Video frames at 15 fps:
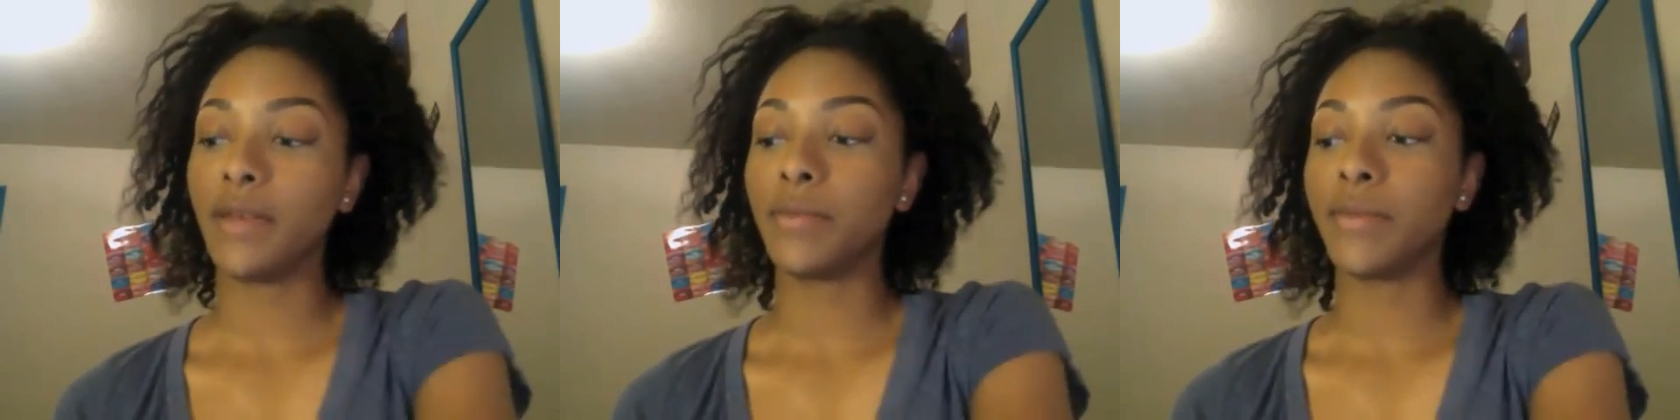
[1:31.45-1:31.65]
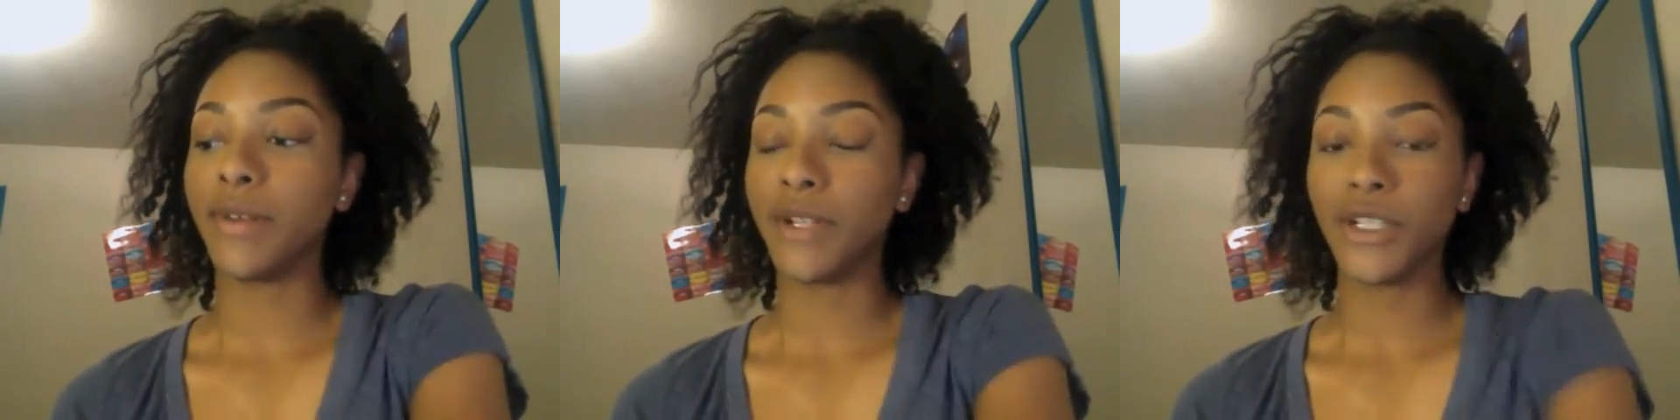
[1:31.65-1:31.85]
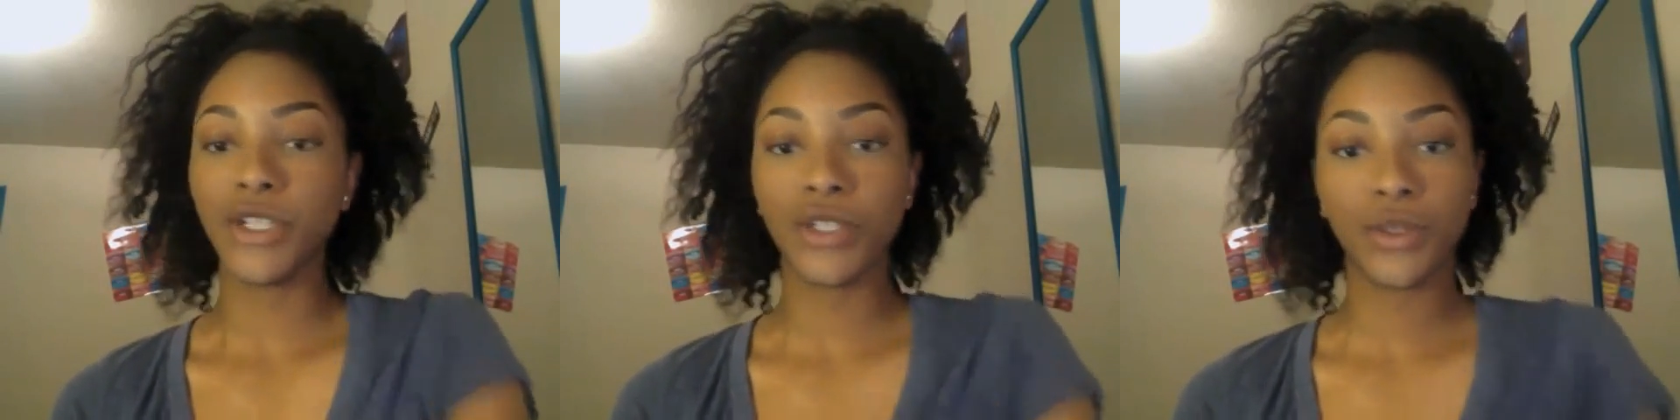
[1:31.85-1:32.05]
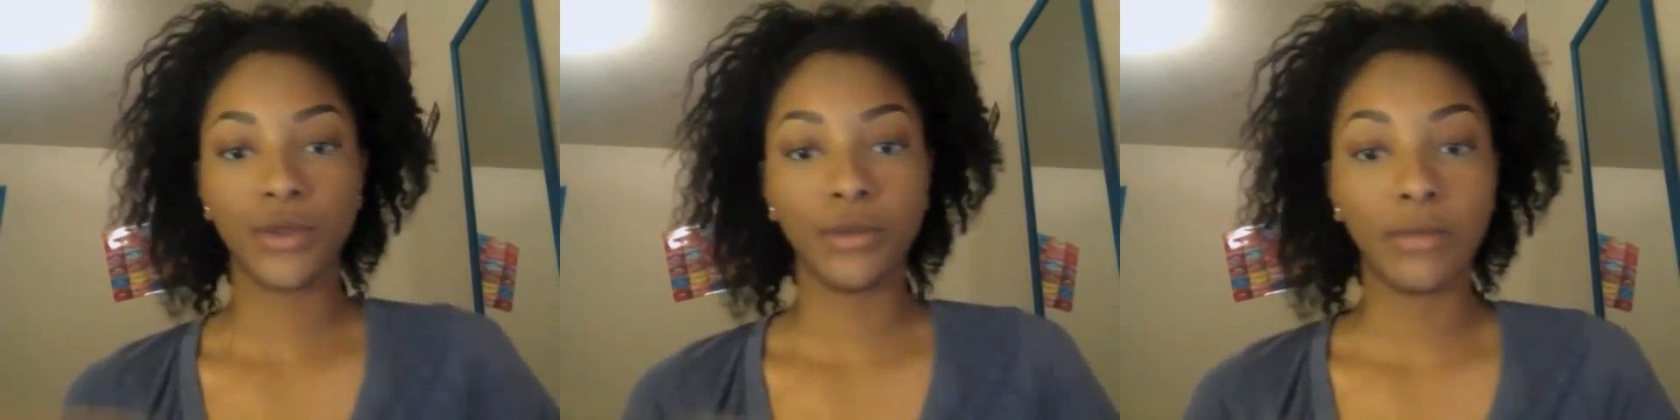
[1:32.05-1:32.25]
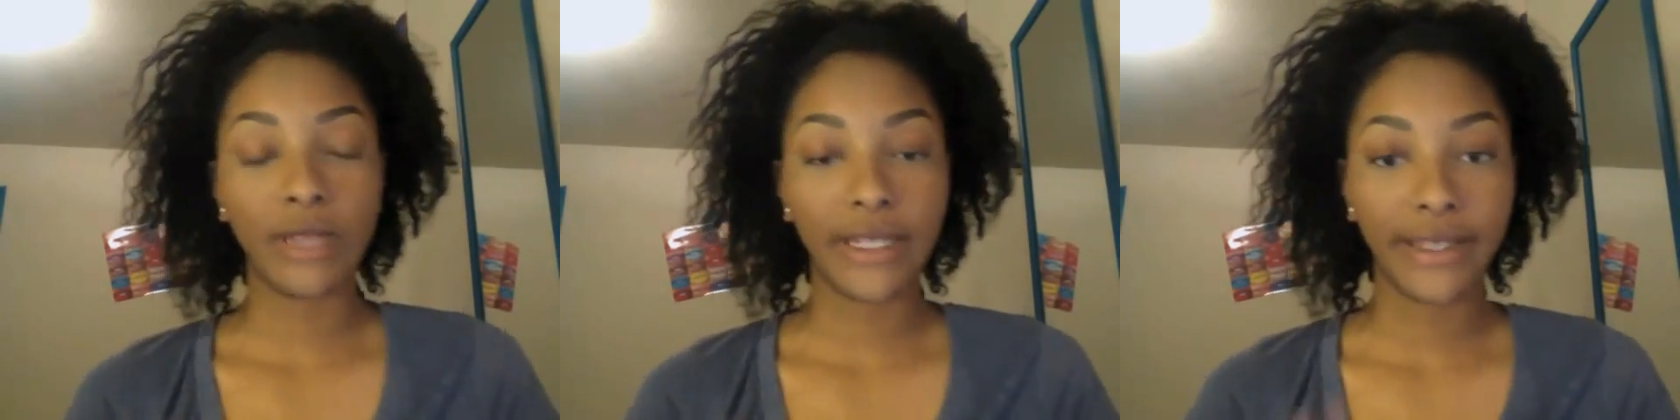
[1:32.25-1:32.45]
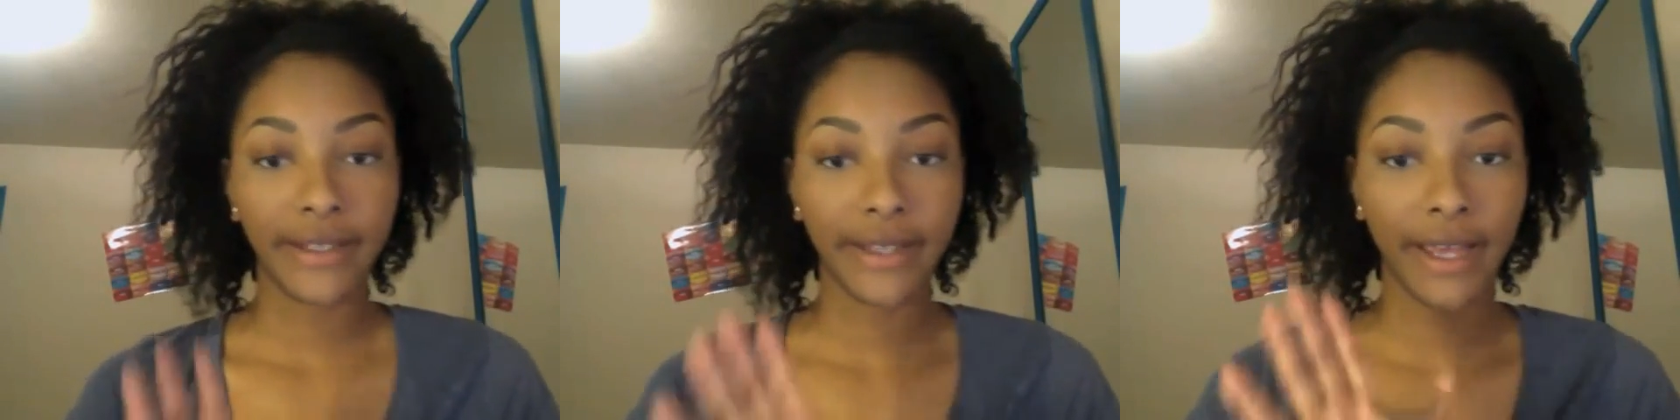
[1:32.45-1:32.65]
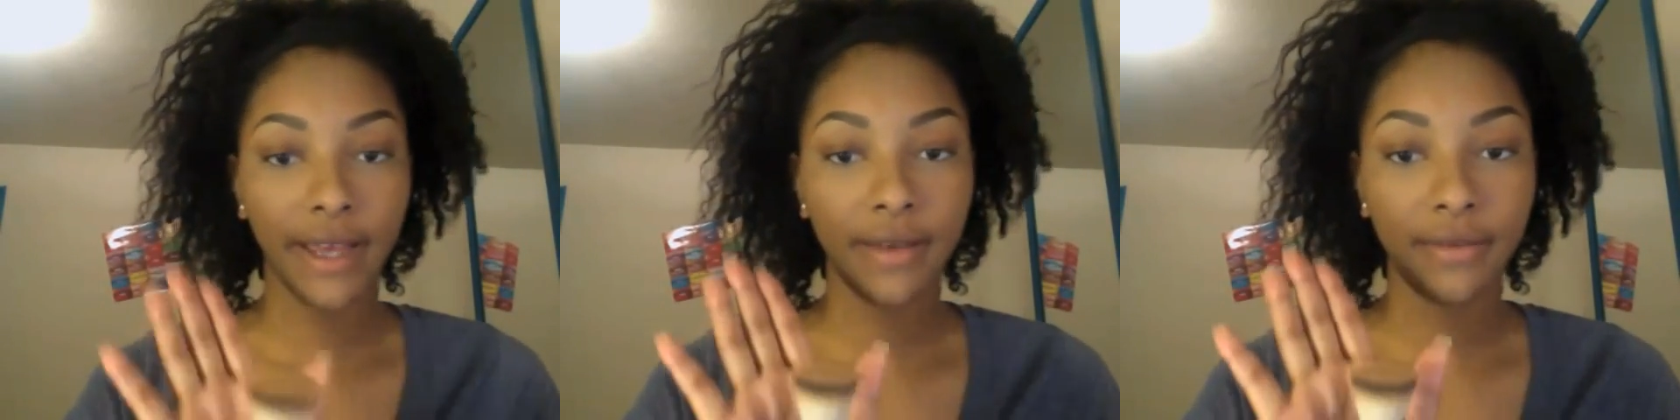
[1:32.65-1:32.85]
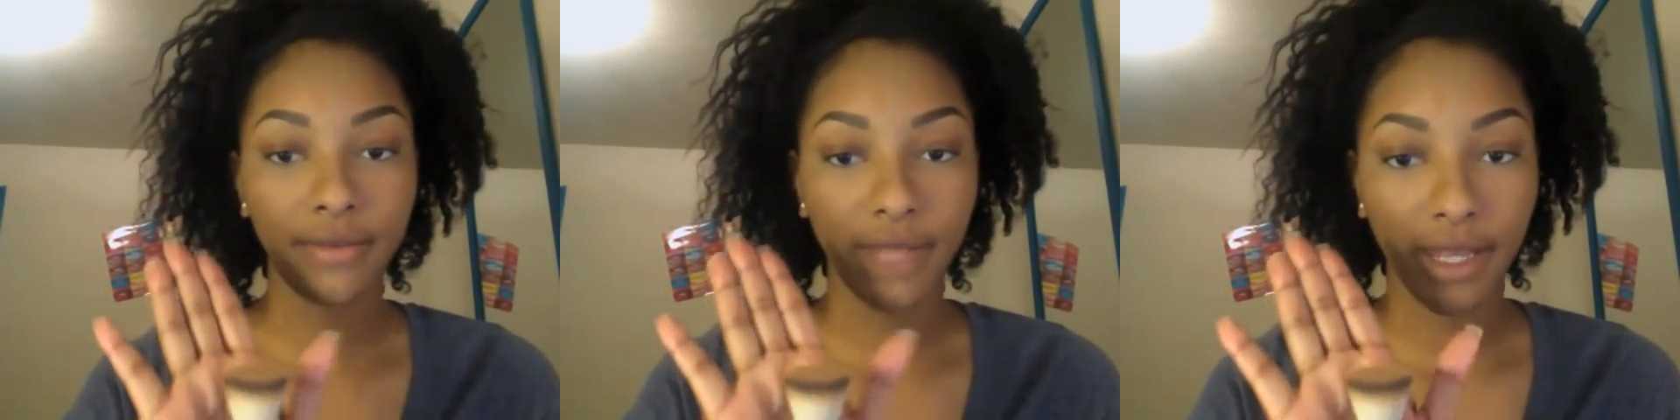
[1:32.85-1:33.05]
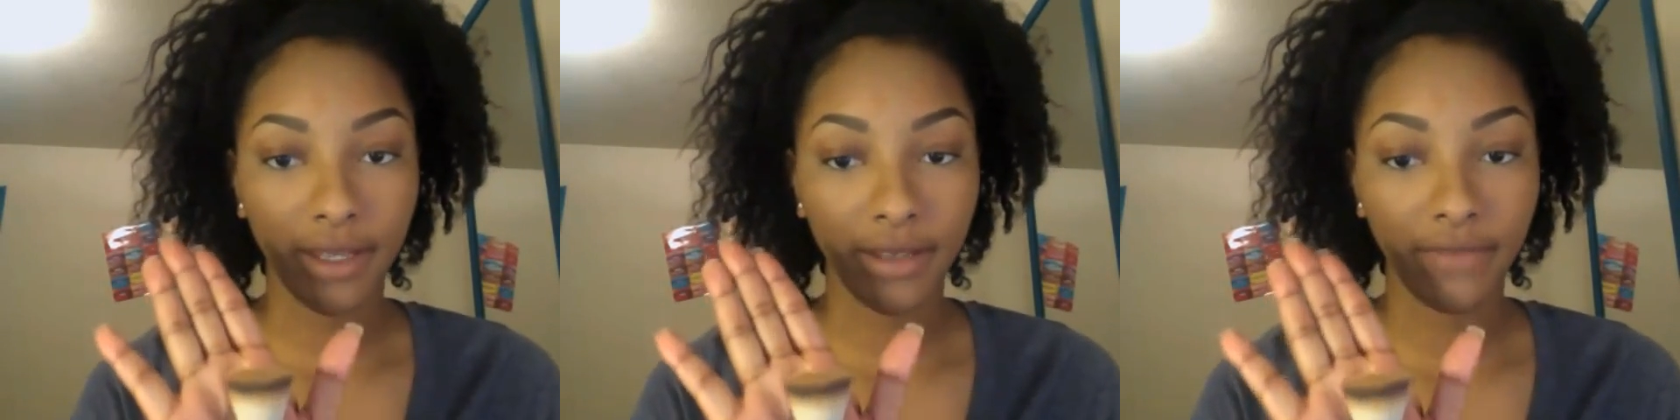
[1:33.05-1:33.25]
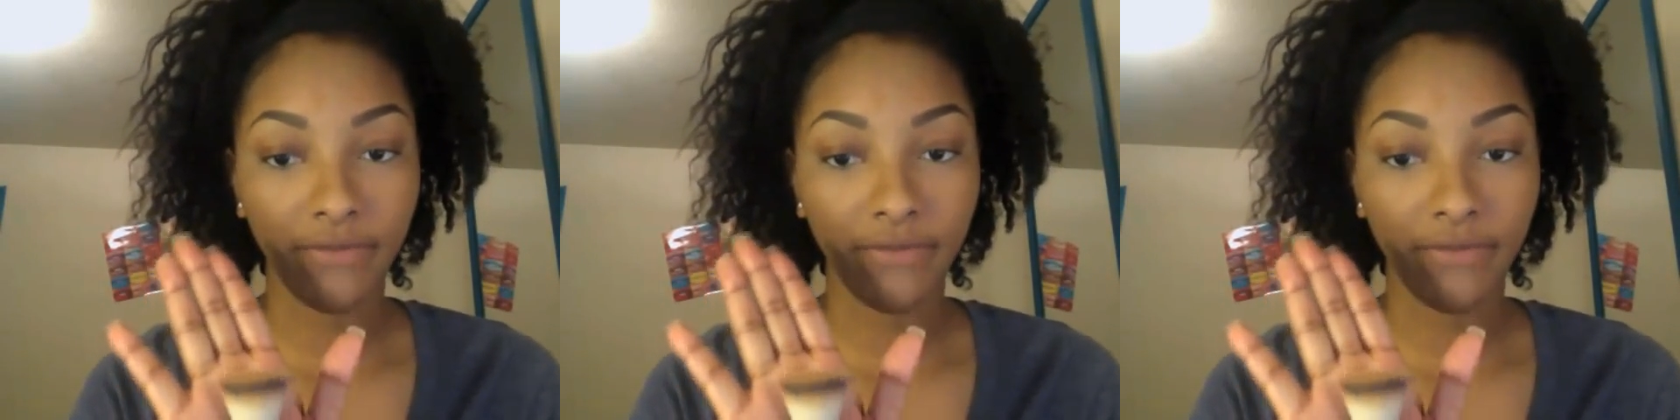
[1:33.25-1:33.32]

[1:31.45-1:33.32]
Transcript: brush to blend out that